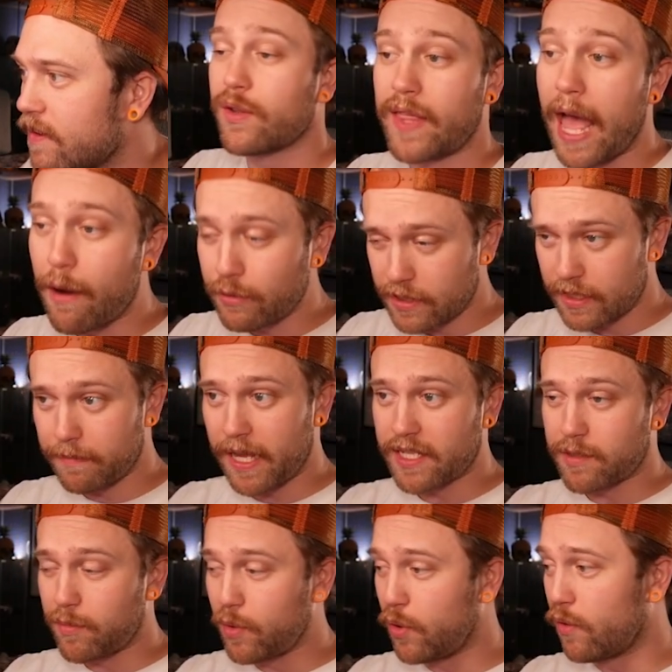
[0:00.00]
So that was the
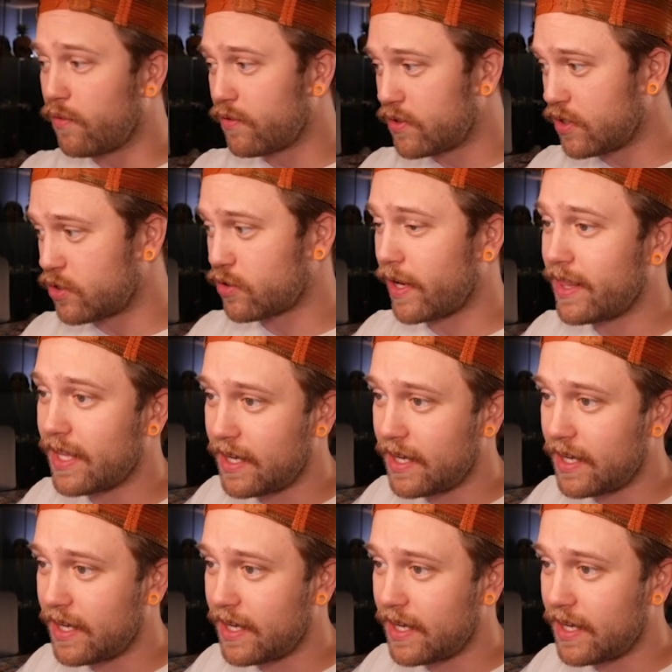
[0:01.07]
best move, to trade